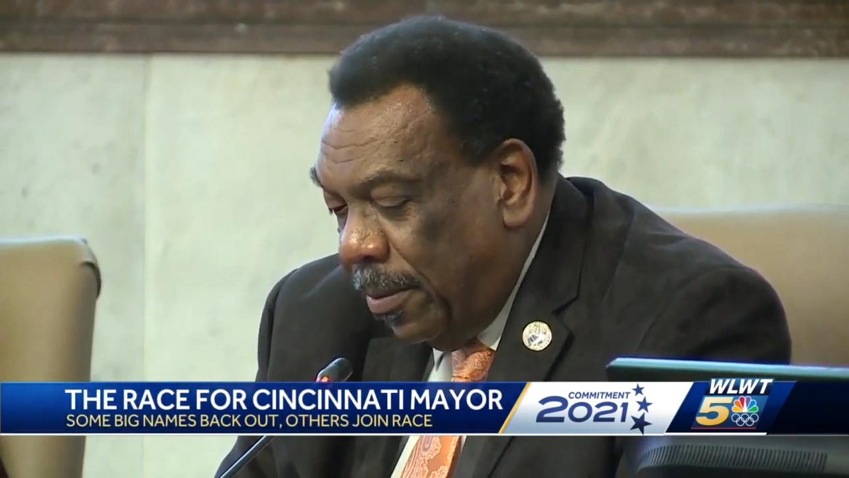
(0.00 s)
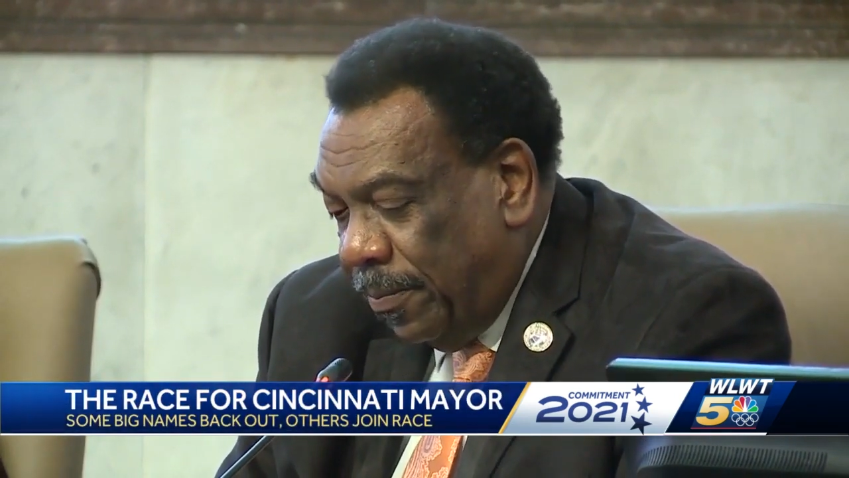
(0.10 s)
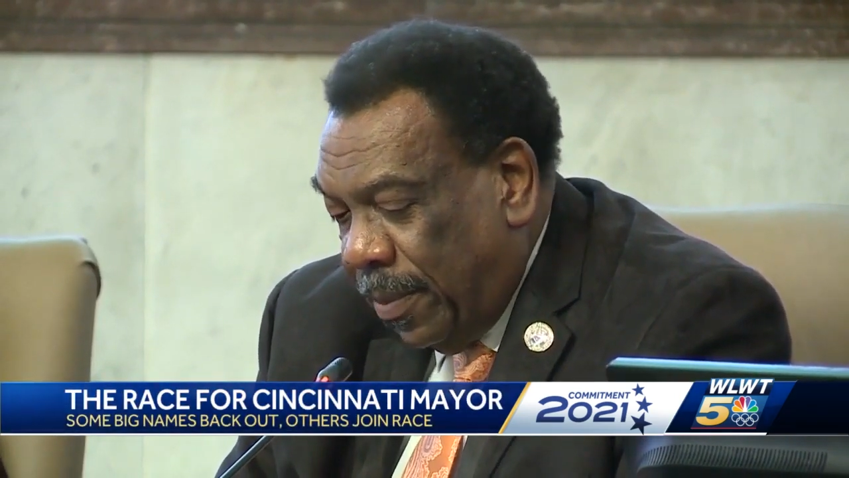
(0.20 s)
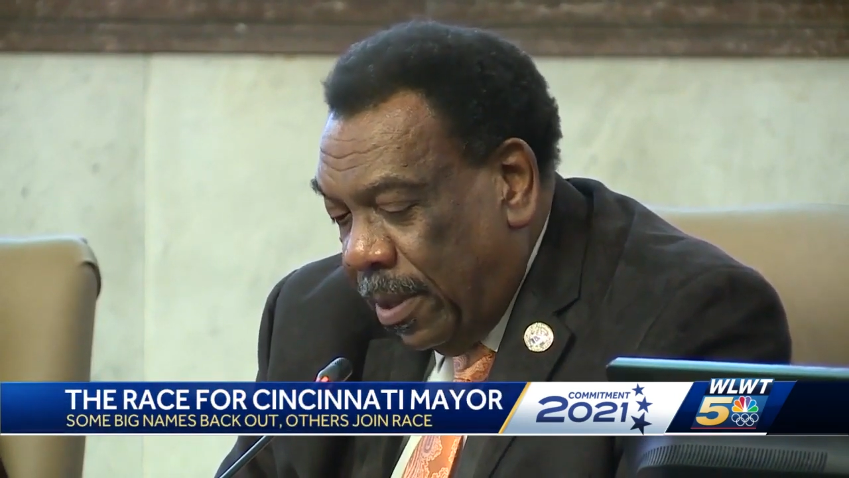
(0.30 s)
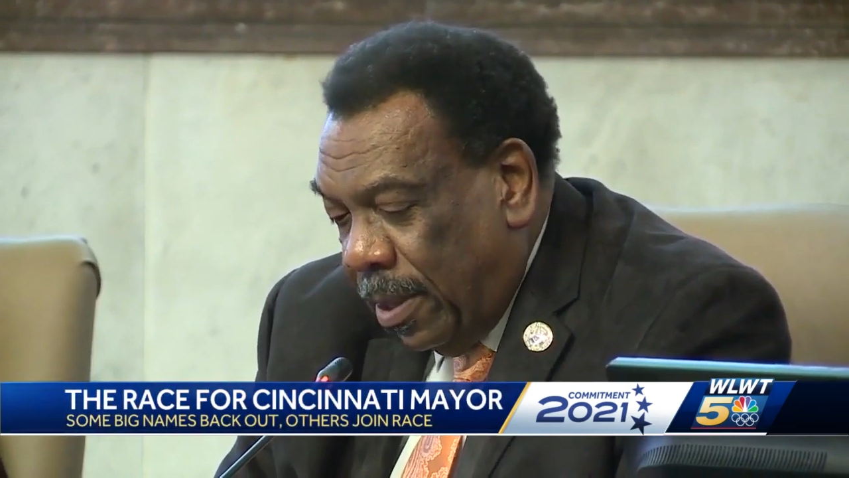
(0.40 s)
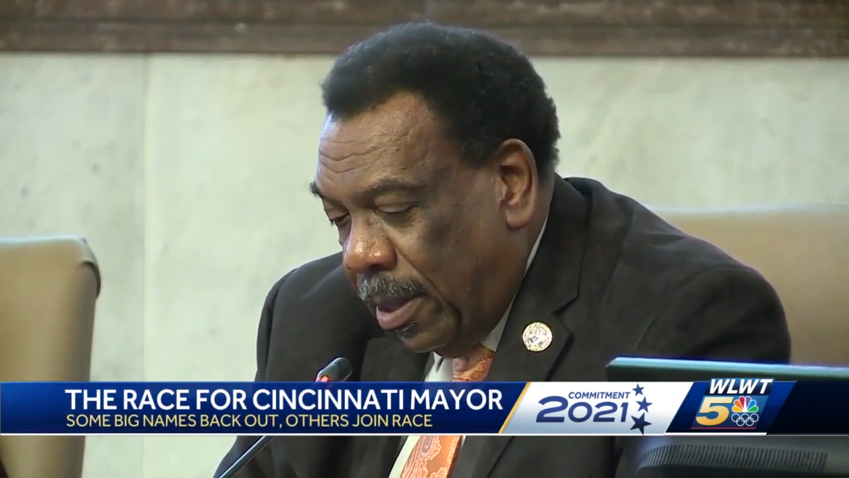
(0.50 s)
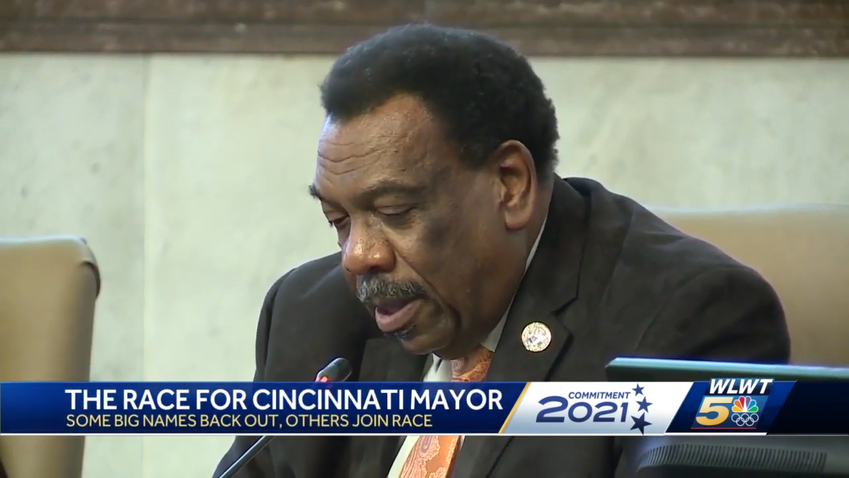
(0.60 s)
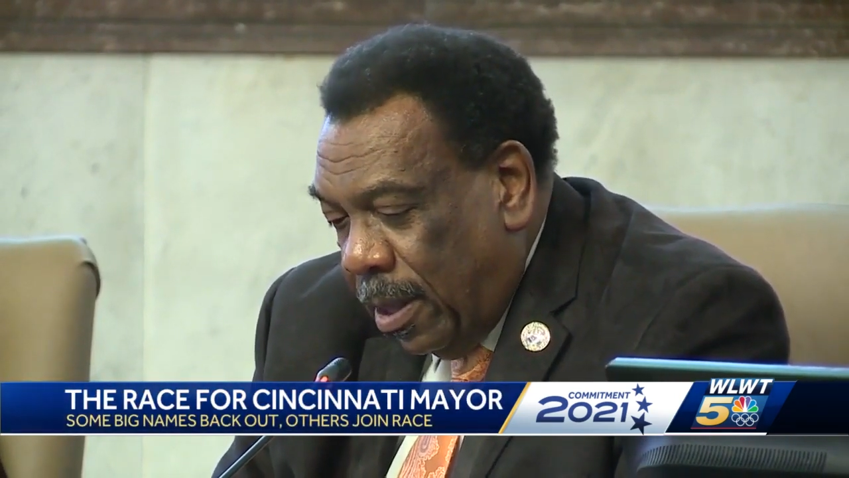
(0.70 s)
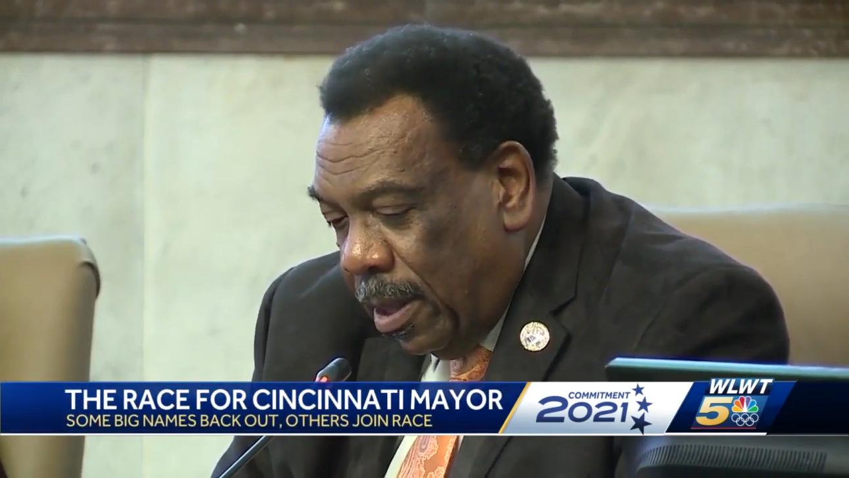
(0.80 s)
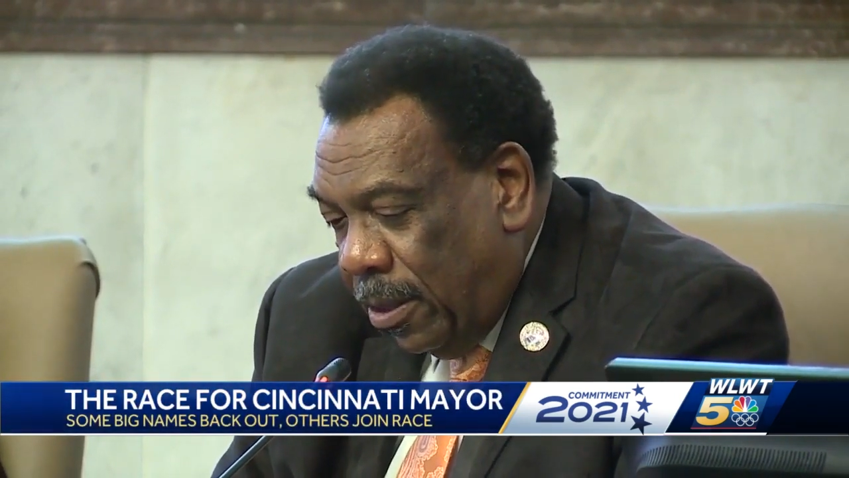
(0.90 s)
to the
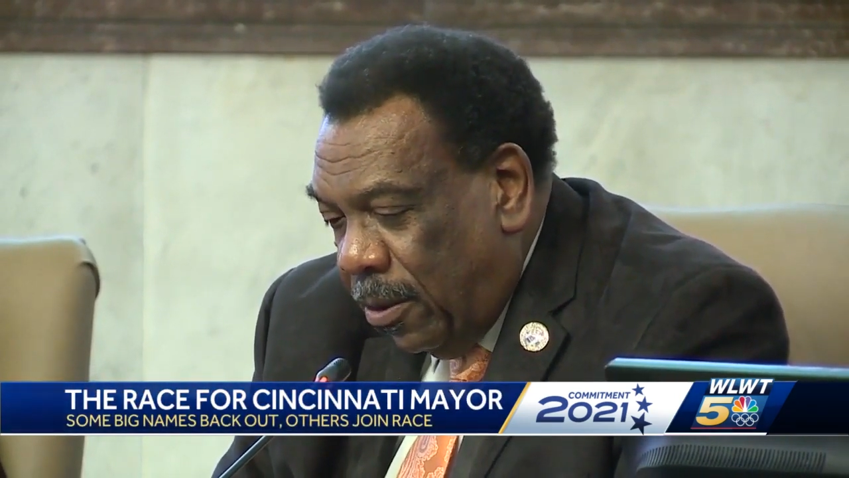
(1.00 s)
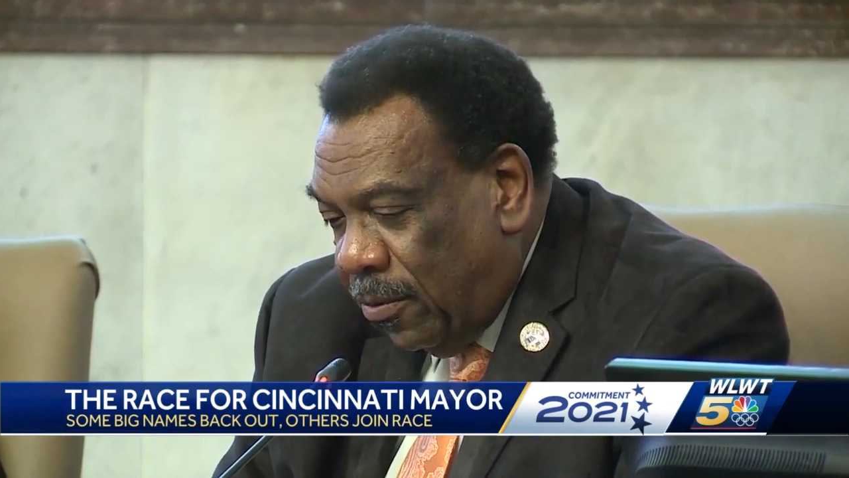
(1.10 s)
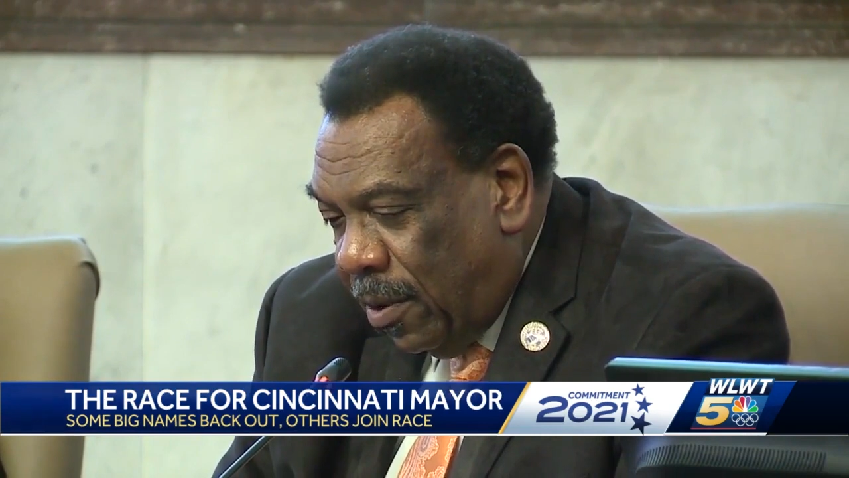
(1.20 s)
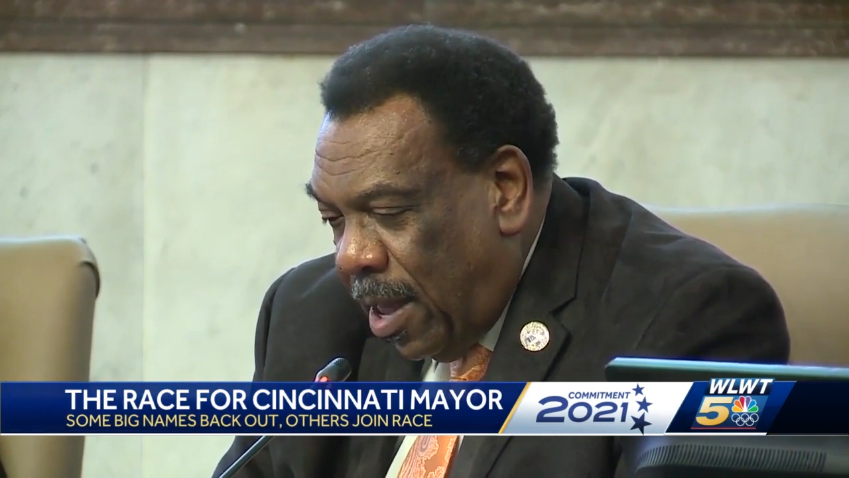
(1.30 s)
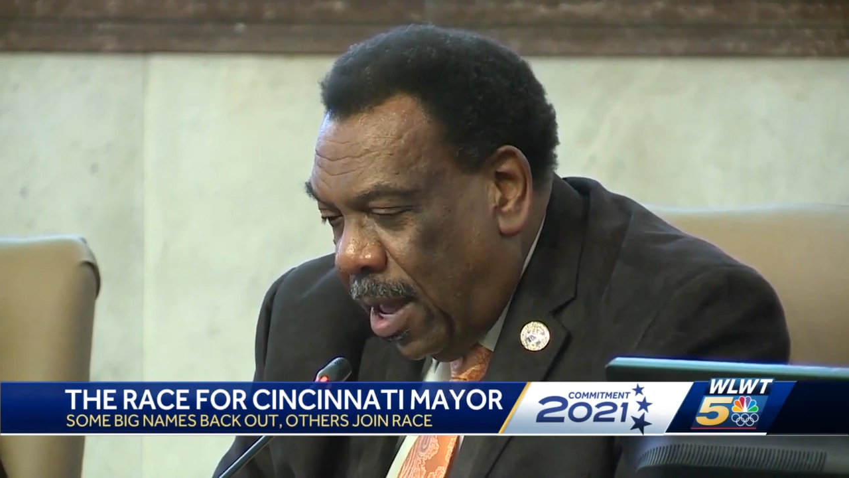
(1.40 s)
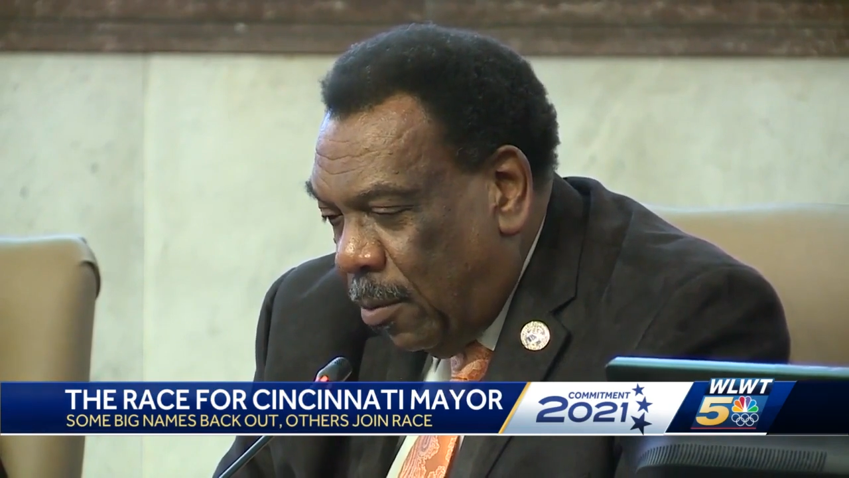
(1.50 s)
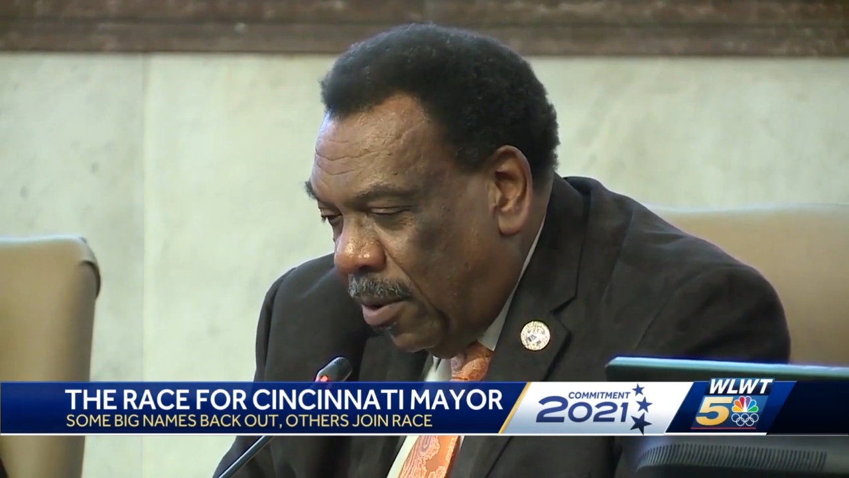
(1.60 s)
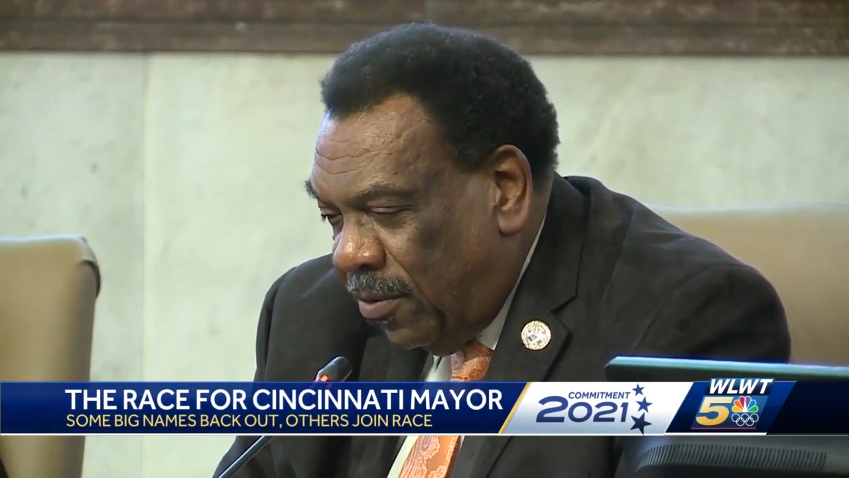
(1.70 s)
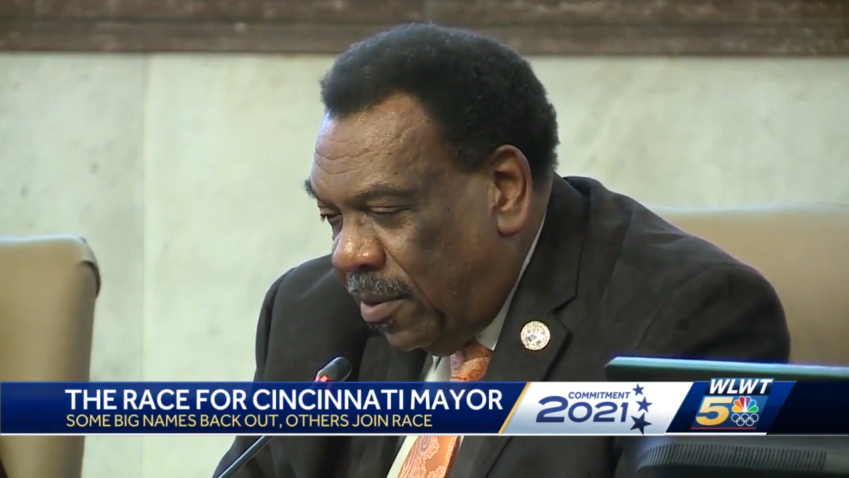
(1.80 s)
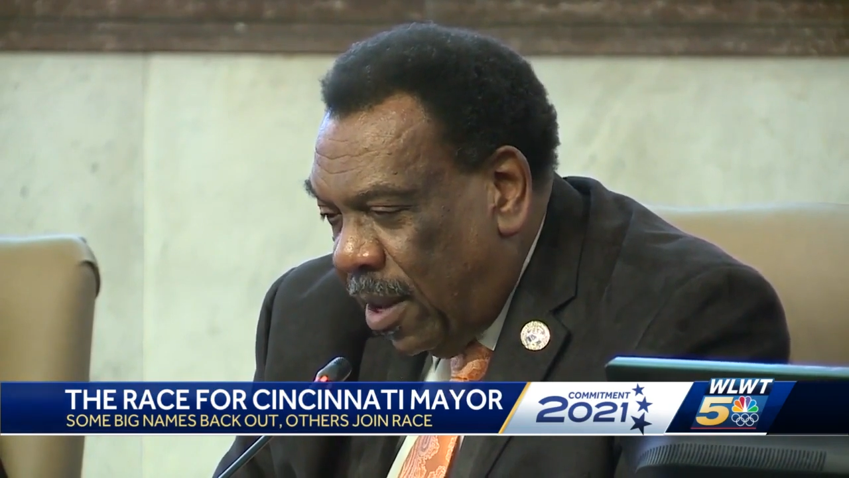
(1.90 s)
opportunity to make his
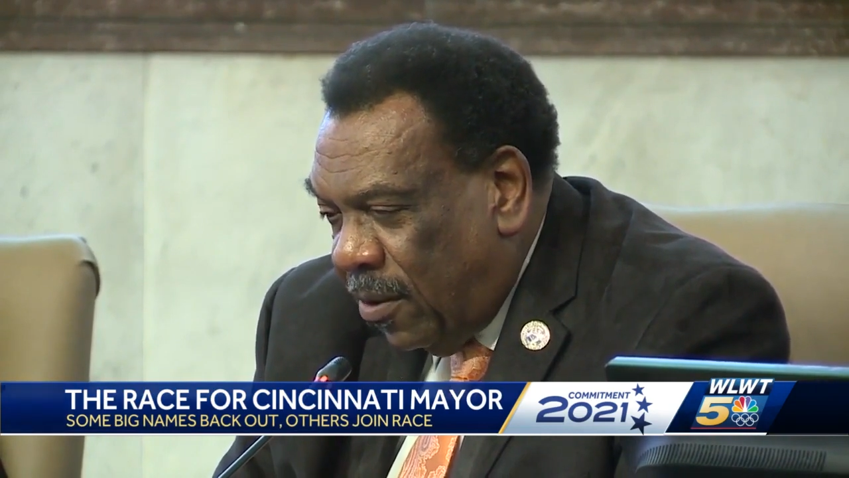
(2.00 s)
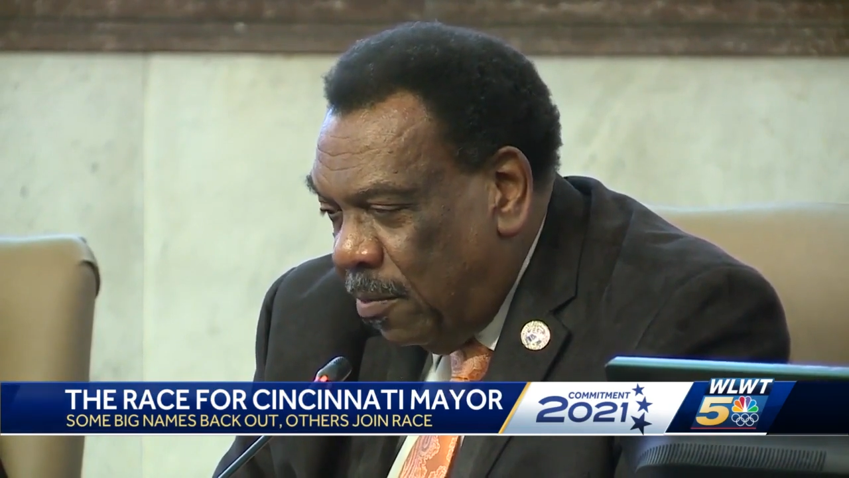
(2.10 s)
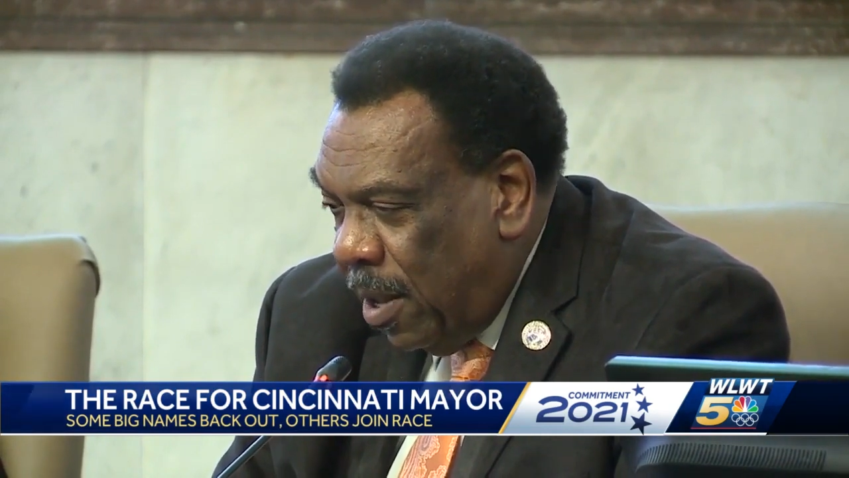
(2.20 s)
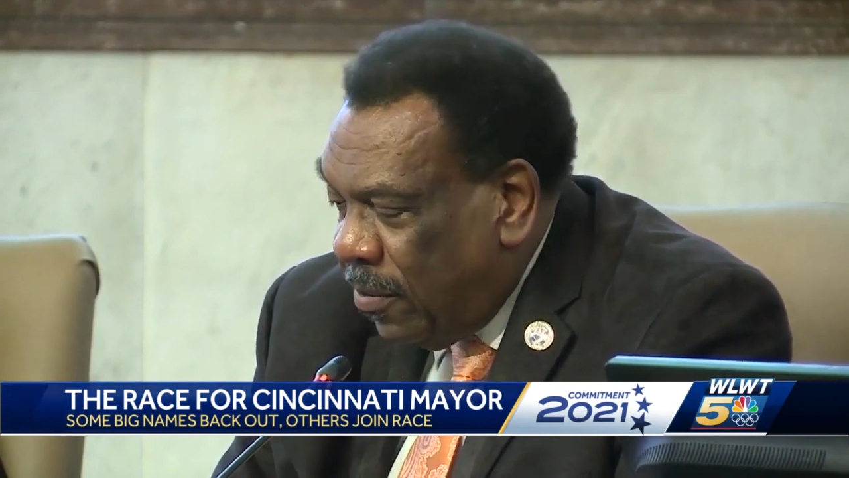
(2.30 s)
case to the